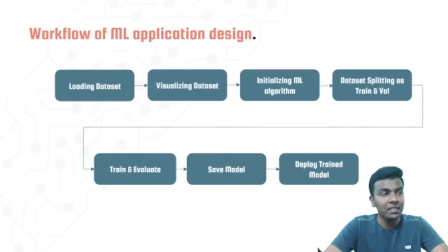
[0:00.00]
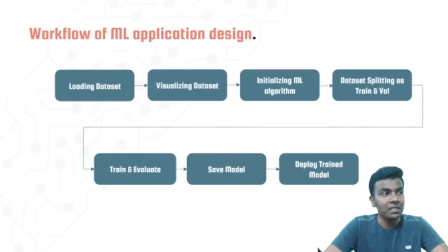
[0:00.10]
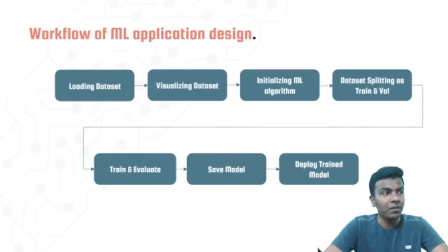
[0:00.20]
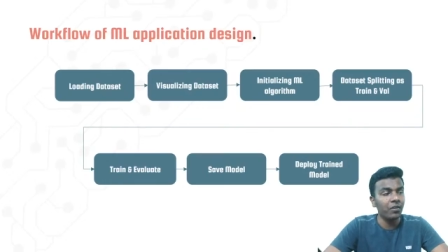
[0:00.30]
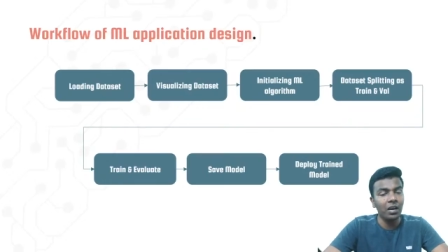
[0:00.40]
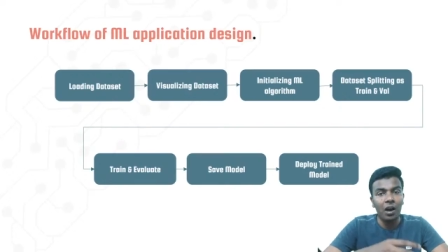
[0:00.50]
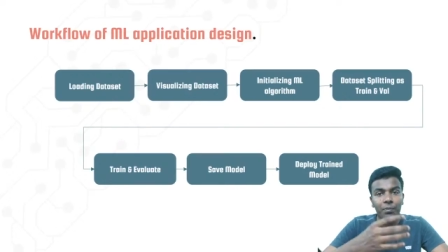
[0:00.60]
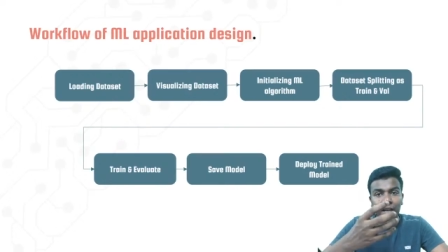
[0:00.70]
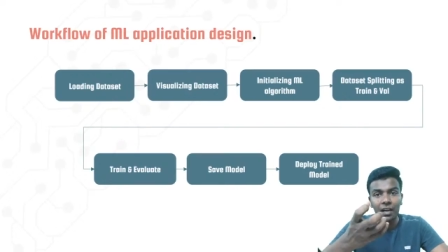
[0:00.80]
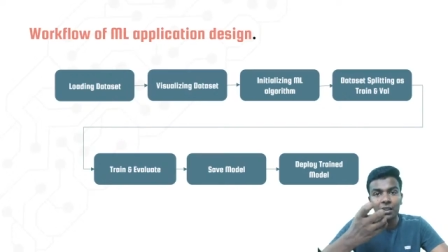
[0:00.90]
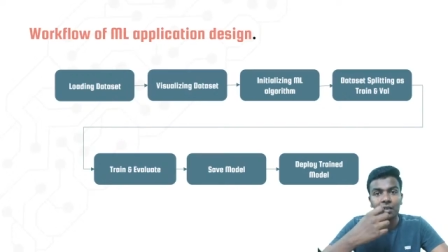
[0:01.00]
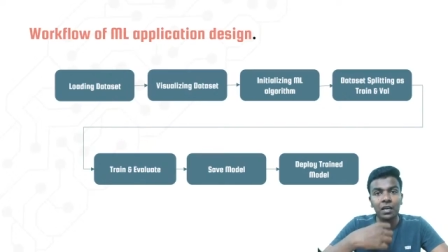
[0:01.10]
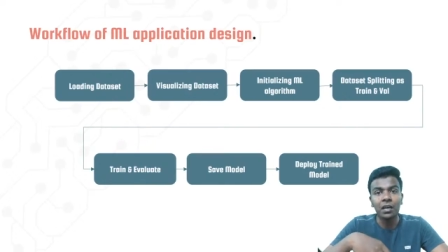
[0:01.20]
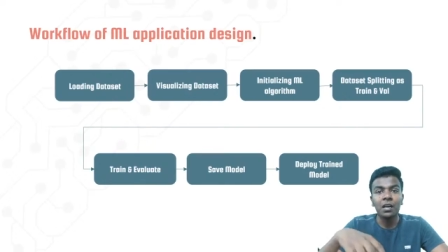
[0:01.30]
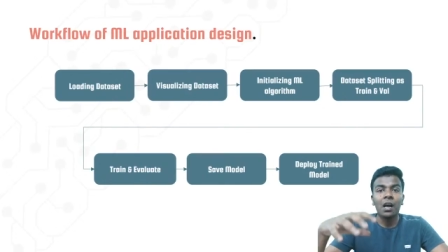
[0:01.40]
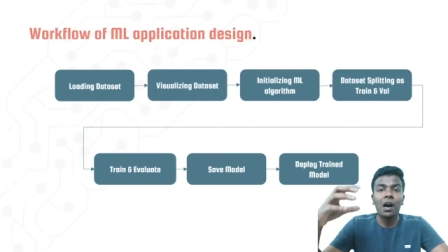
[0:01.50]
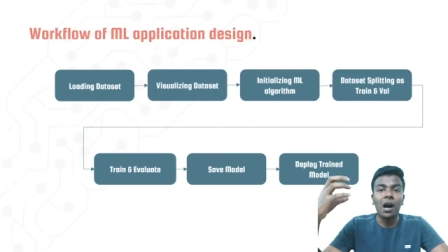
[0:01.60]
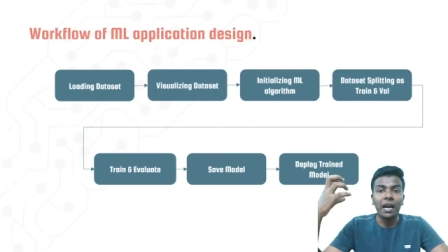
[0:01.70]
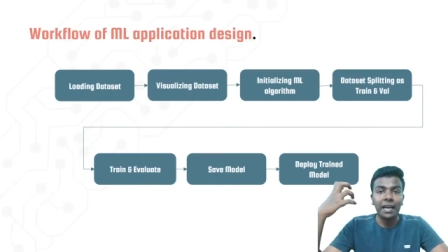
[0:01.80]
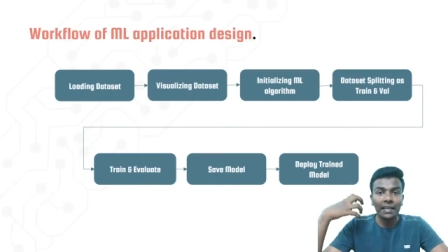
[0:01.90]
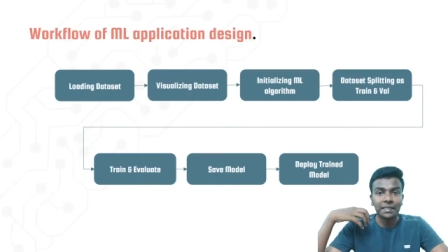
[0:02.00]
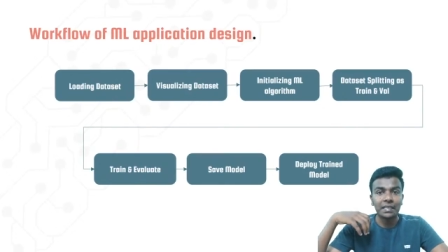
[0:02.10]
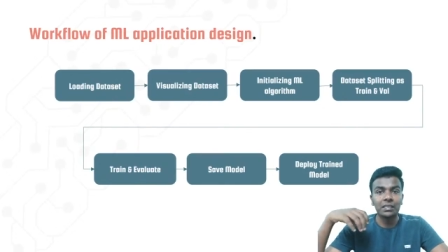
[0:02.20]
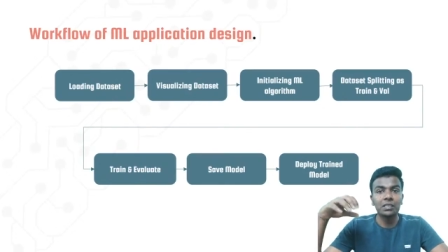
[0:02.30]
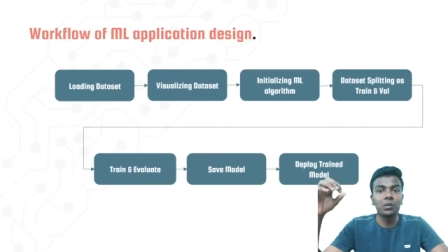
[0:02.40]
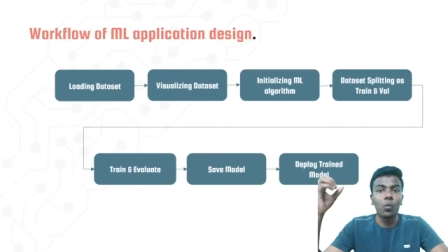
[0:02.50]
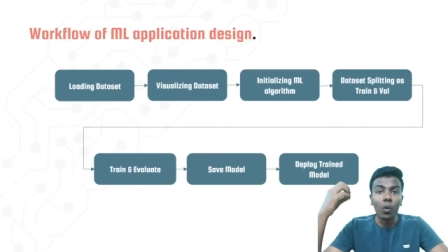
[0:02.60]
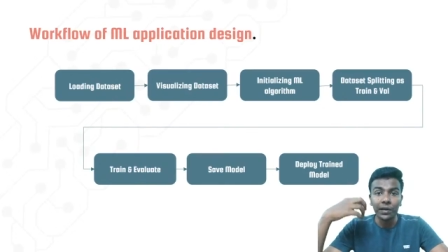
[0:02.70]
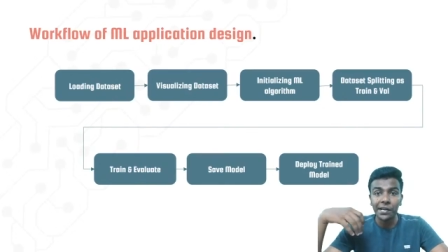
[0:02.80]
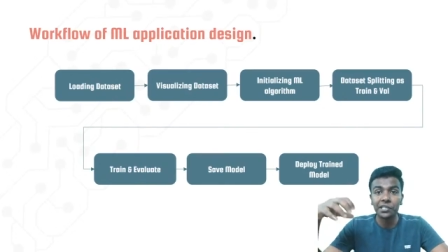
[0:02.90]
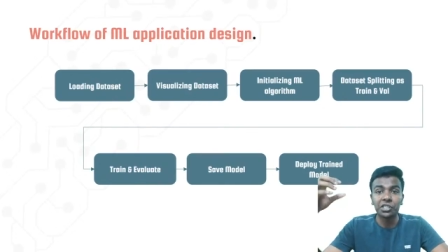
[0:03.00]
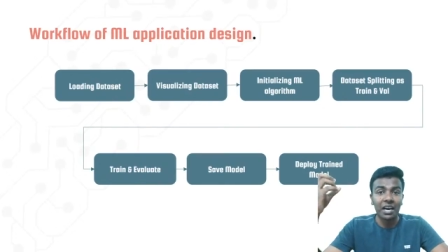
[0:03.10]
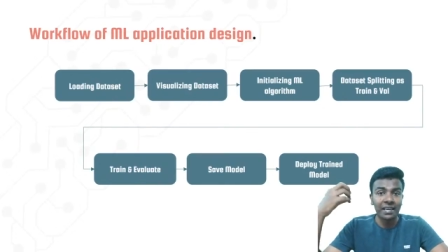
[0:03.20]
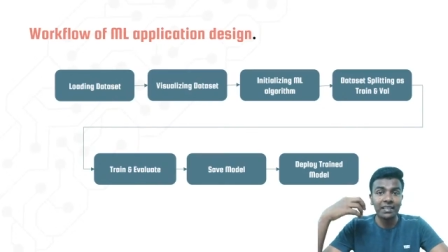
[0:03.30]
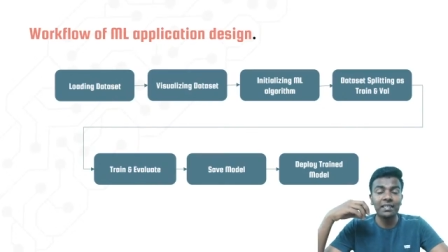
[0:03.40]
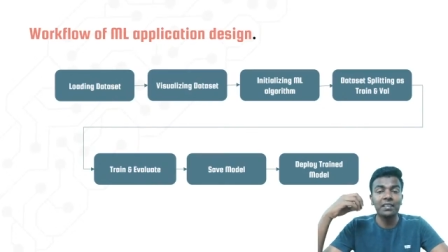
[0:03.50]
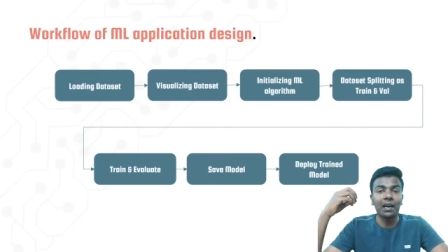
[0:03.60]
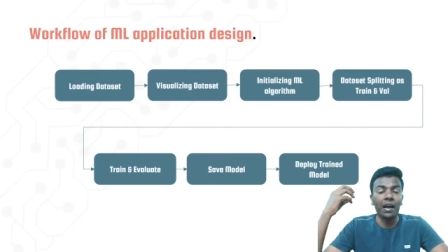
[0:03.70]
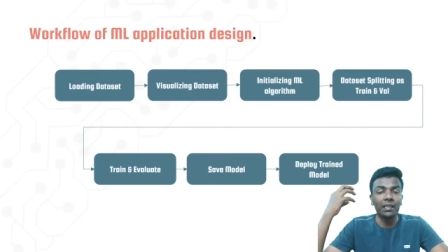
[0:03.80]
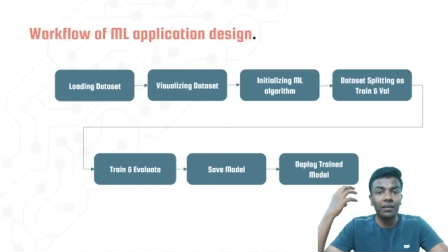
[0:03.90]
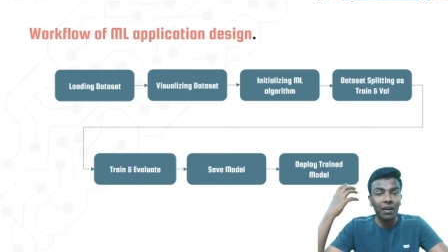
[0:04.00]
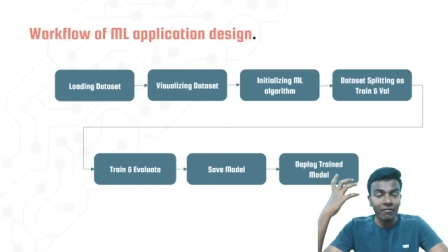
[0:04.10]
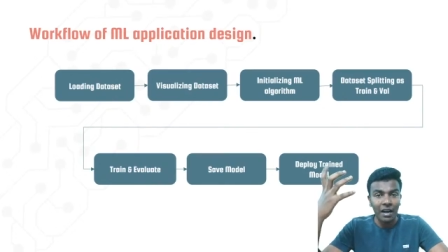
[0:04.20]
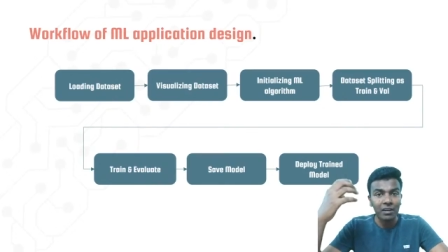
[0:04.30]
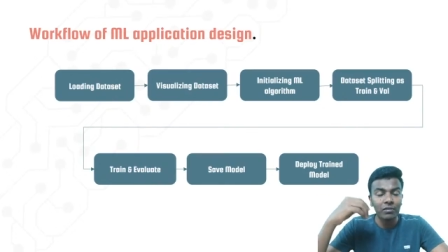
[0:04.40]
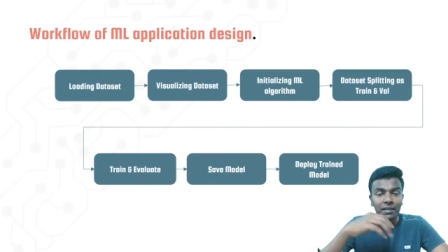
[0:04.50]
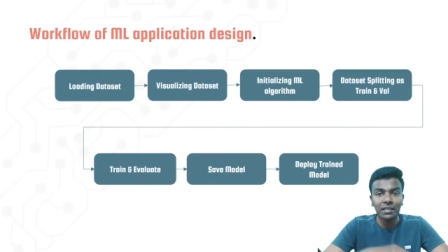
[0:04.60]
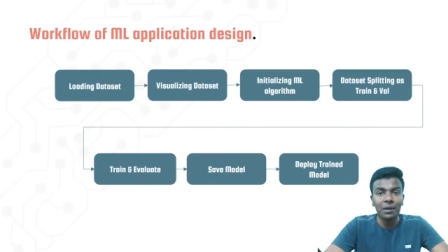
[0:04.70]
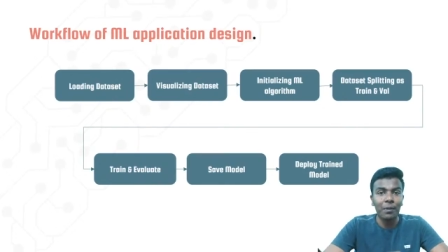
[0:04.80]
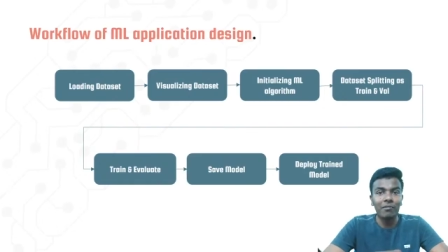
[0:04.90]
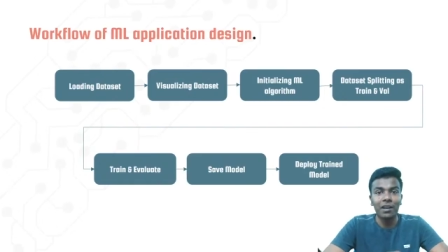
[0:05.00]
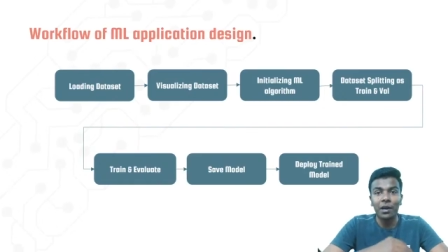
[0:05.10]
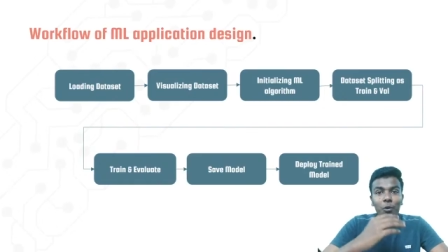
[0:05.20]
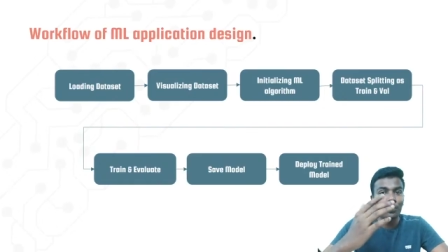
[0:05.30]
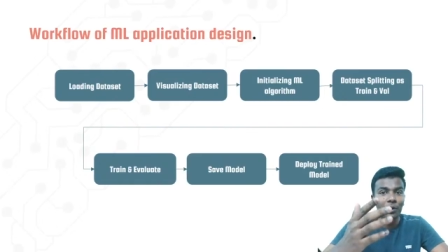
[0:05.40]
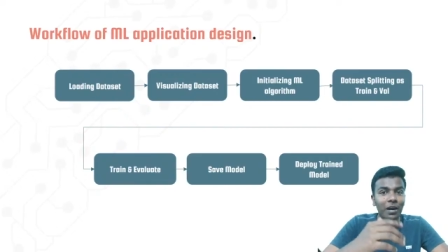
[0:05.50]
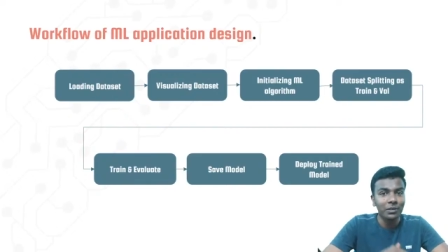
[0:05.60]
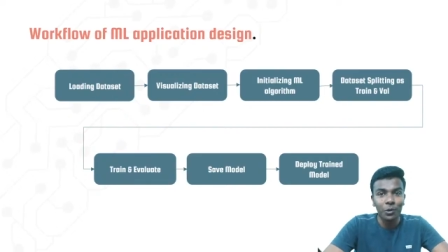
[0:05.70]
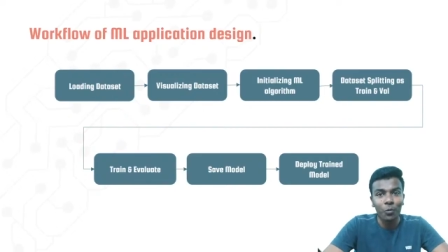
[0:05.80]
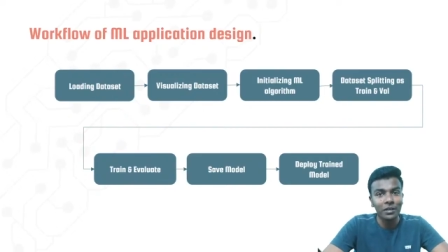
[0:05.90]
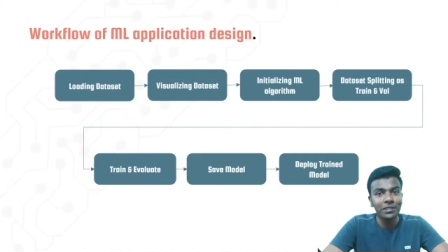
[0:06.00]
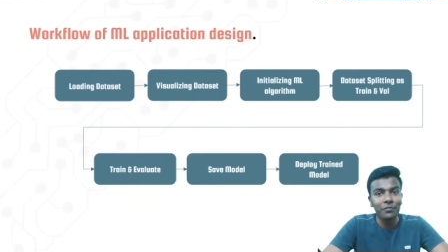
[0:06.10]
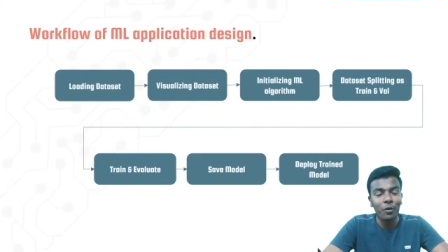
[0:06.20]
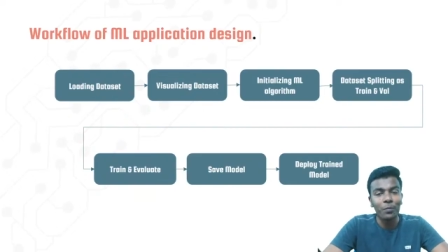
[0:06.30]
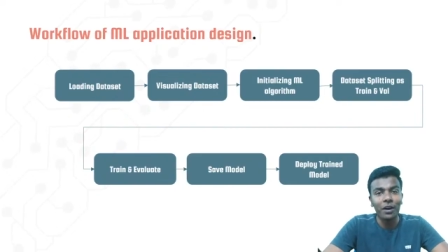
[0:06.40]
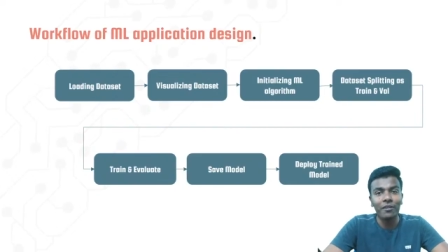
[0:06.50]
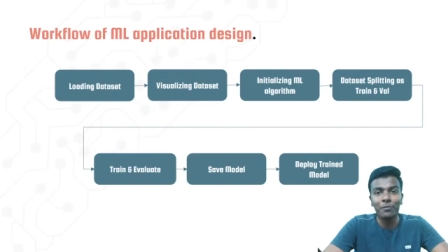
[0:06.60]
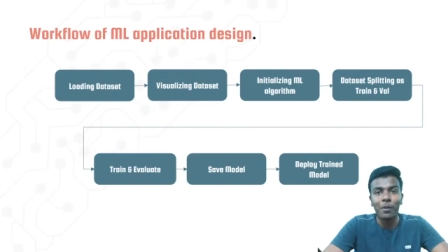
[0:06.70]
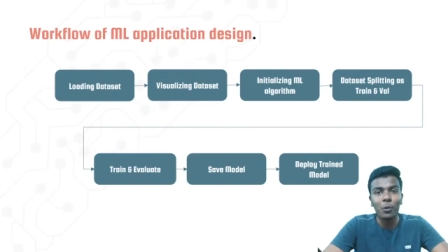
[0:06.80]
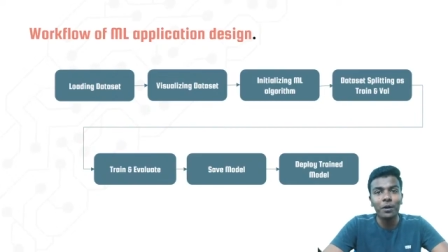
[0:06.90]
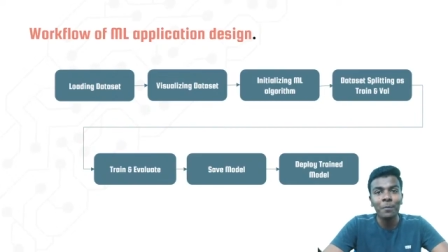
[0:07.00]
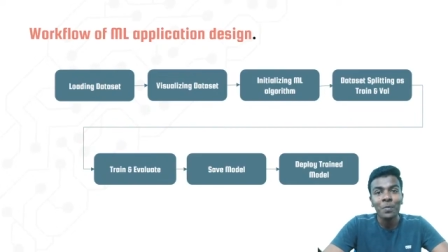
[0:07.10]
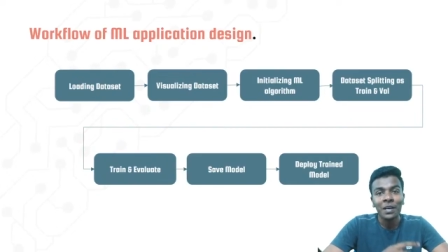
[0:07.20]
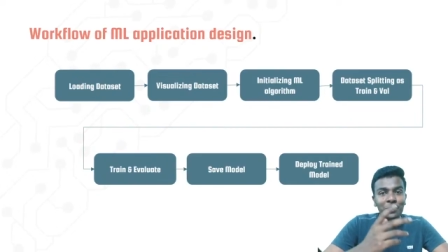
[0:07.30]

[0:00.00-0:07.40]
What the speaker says: system, we obtained the data such as voltage, current, and then we have calculated the power. I hope you guys know what is the formula of power.